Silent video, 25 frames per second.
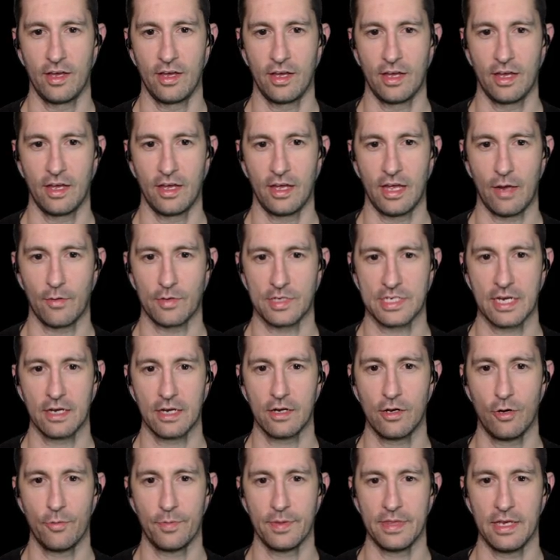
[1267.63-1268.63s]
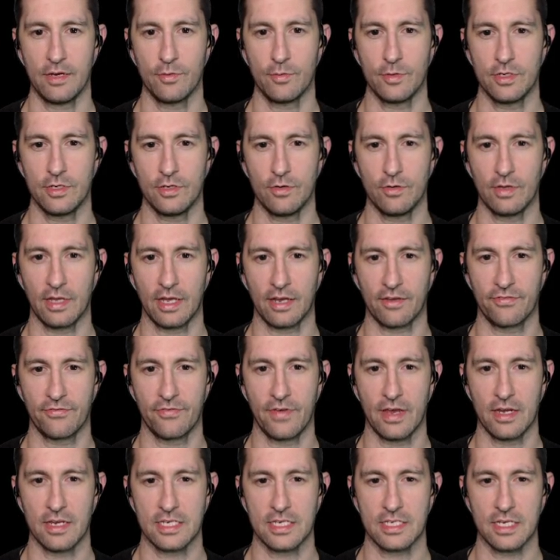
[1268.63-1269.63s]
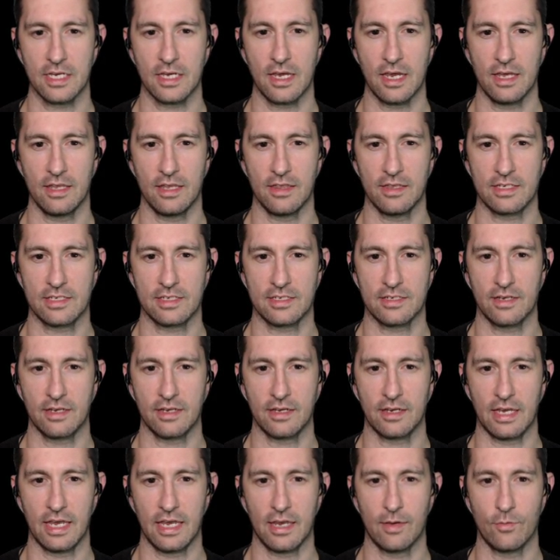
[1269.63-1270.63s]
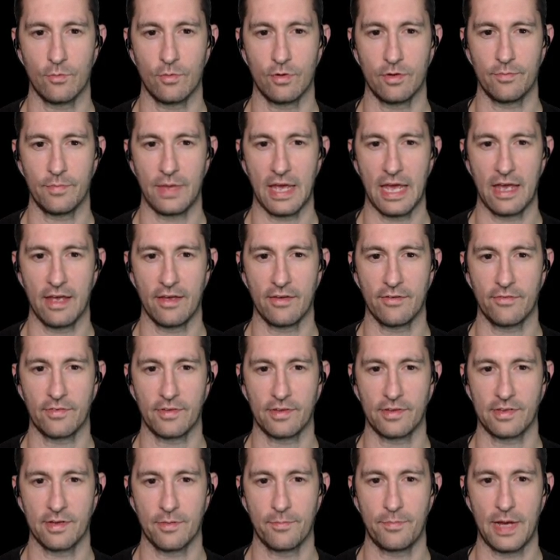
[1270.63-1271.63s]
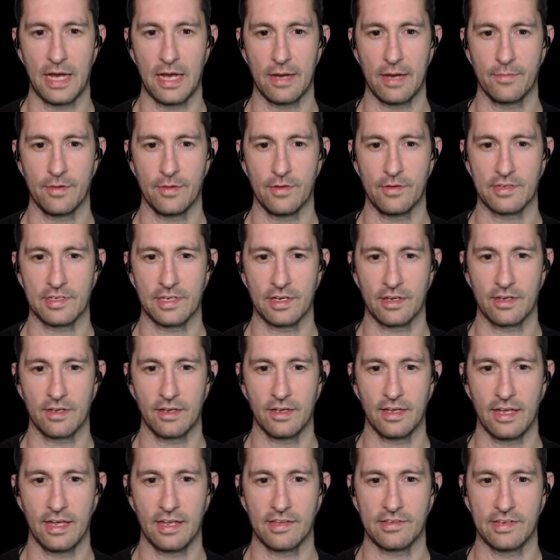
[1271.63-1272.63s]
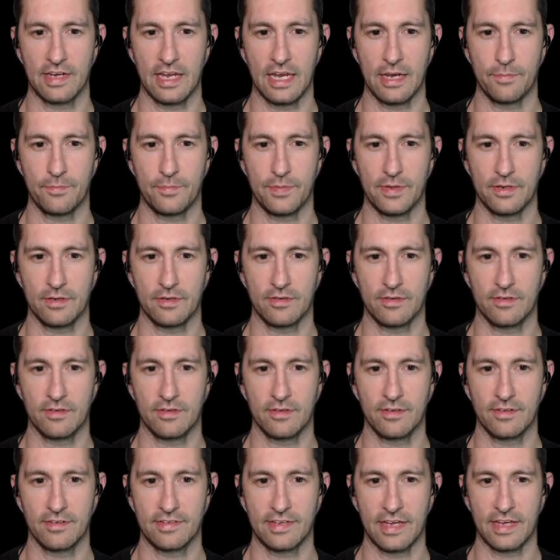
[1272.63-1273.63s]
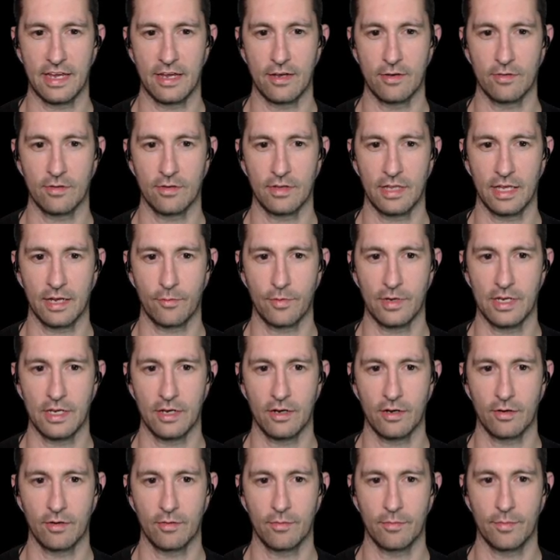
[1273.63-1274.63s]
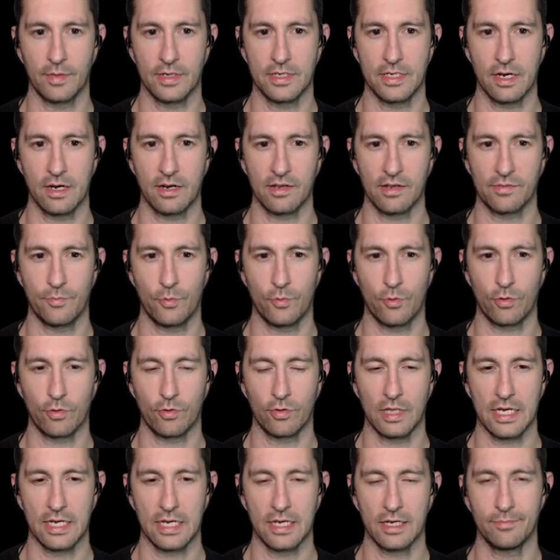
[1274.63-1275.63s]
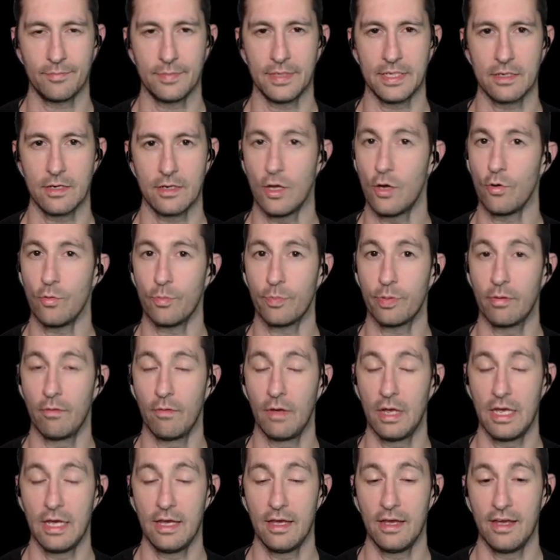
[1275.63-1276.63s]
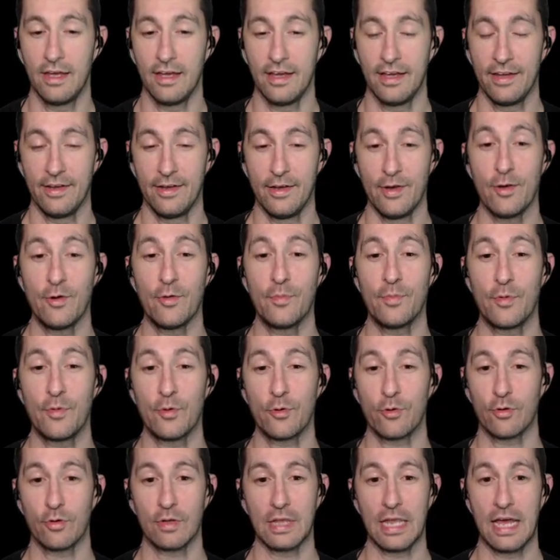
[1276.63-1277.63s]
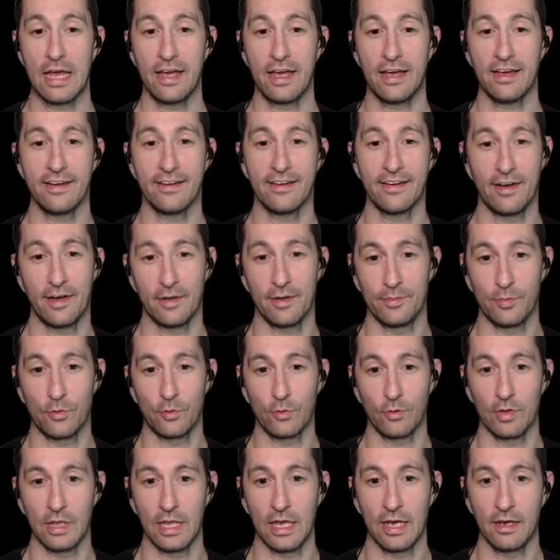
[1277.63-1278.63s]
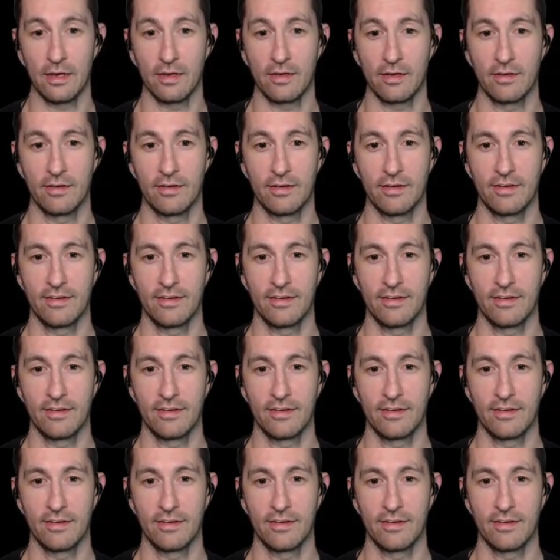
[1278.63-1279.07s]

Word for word: I was kind of hoping they would do like Fantasy, and this game would have some pop music as an 8-bit sound, like we'd hear Madonna's Borderline, but nope. No Borderline on Borderline.